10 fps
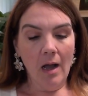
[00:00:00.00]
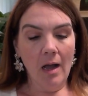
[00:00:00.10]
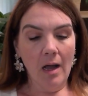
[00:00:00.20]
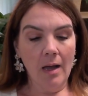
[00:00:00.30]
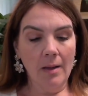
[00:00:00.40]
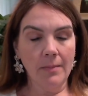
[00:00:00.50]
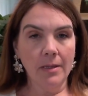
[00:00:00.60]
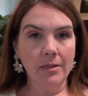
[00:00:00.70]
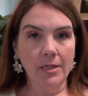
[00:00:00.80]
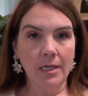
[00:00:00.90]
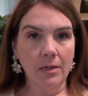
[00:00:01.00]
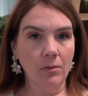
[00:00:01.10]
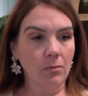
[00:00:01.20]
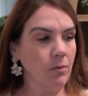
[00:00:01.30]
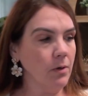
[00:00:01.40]

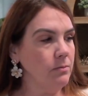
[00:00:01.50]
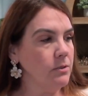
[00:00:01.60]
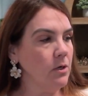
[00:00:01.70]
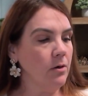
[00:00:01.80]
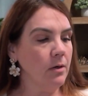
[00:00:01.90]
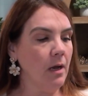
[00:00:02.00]
The rooms are